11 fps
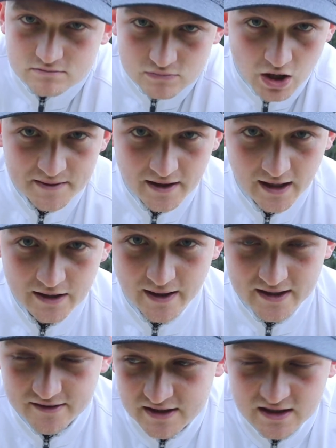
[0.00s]
comment down
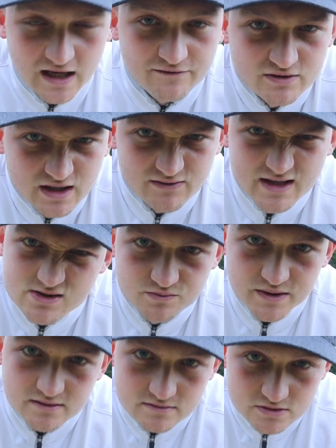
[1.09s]
anyway and think if you think this would
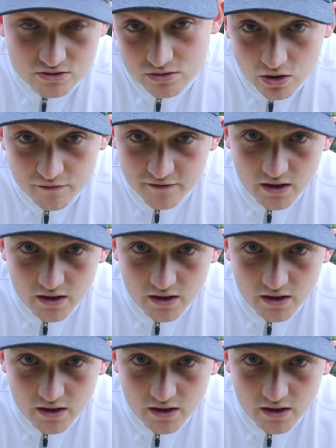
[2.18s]
be good for